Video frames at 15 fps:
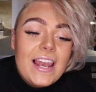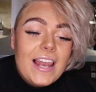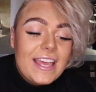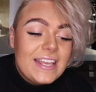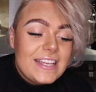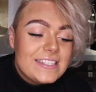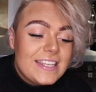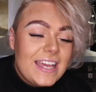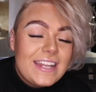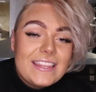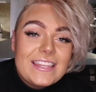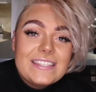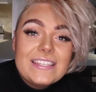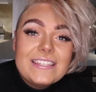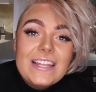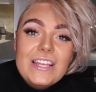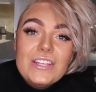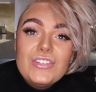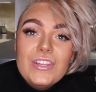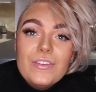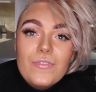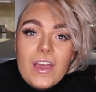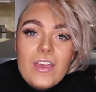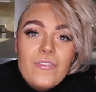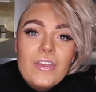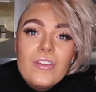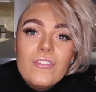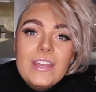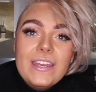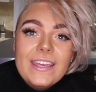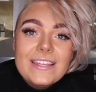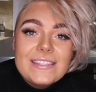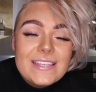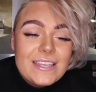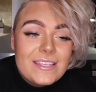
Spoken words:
Like I said, this is literally 5 ingredients.